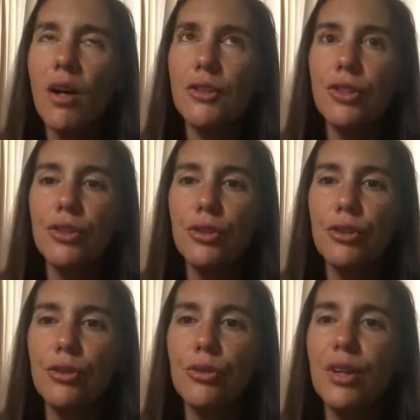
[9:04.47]

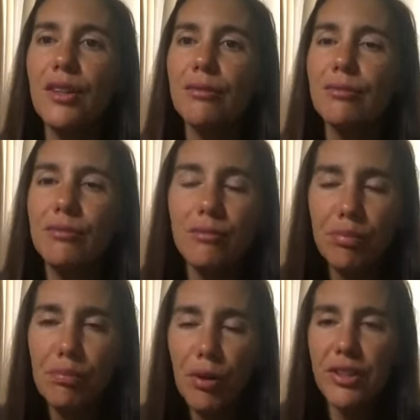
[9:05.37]
to
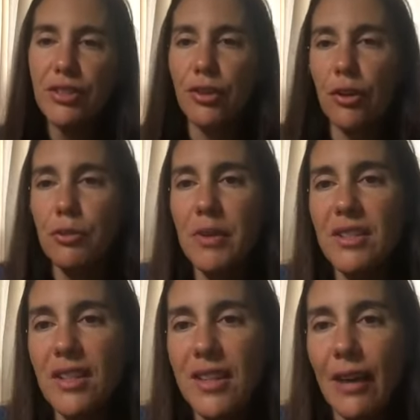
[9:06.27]
put this girl's
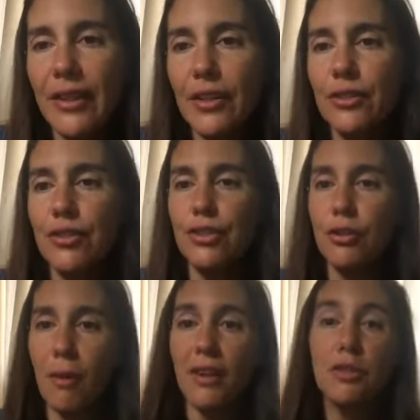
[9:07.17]
business out there too
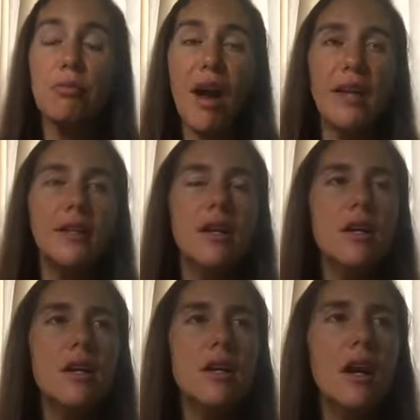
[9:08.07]
much. But
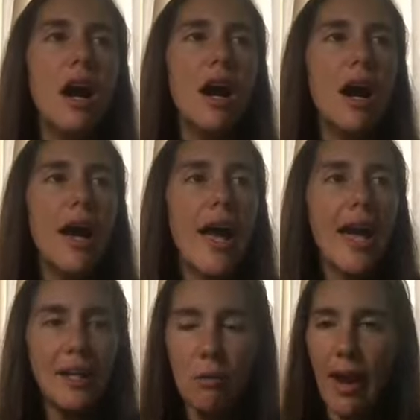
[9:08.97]

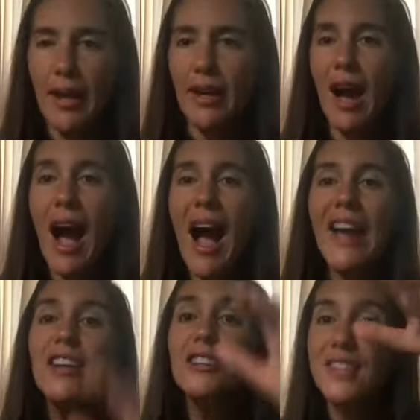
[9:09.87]
anyway, I
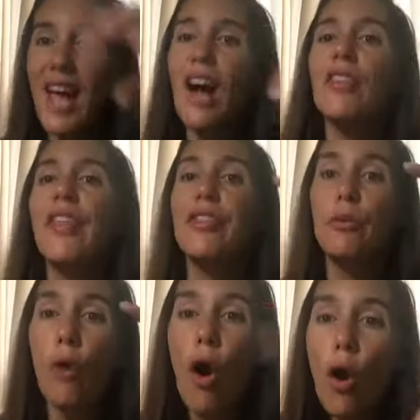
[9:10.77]
could tell that the
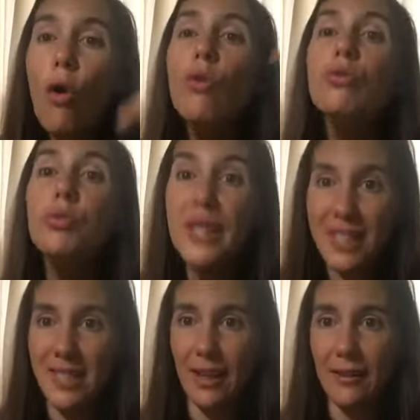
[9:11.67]
whole
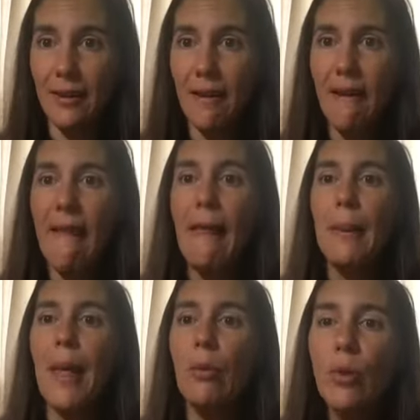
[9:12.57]
reason
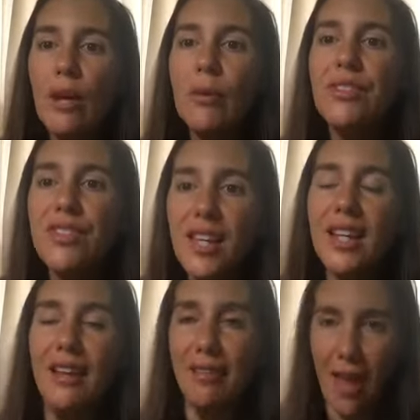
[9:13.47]
that we were
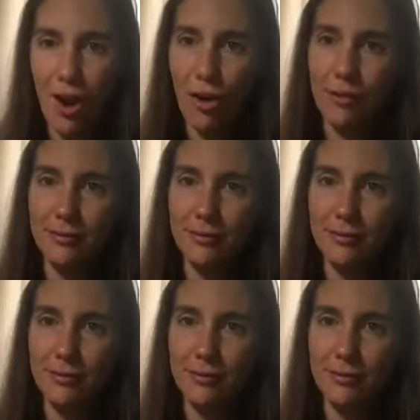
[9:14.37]
sitting there